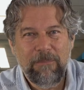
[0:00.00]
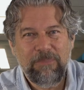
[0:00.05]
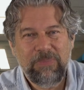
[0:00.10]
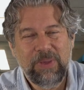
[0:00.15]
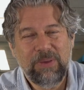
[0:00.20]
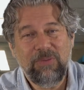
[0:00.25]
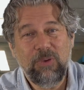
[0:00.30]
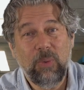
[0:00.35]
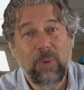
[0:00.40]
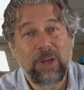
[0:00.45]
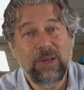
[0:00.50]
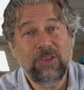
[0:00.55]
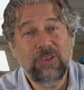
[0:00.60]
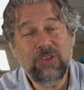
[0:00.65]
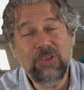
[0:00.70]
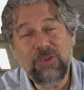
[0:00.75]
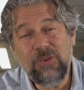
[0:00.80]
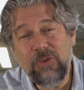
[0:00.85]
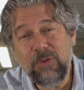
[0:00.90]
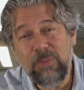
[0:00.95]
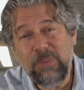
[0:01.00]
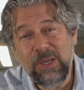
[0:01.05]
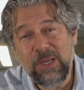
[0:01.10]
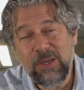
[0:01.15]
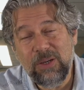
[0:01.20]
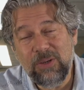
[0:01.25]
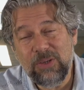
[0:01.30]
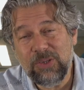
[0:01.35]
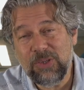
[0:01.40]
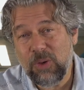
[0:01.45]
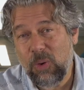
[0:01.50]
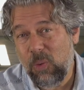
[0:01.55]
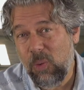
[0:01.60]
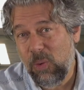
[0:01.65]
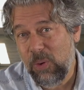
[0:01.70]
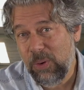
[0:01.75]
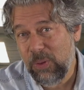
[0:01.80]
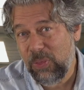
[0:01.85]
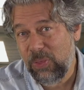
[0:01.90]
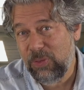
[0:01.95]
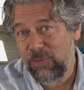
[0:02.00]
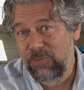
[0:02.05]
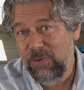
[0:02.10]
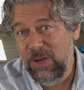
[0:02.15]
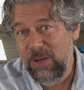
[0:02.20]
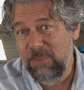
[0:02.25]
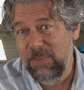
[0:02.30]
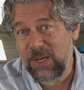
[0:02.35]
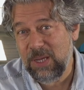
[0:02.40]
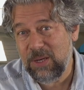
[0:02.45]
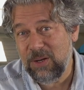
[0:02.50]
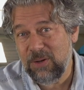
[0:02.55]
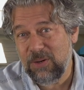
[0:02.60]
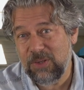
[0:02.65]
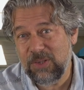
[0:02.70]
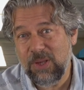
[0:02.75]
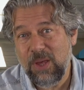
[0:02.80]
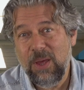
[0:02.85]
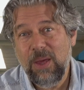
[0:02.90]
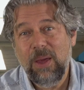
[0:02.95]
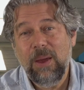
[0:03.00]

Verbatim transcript: if you want 2 meters or 3 meters,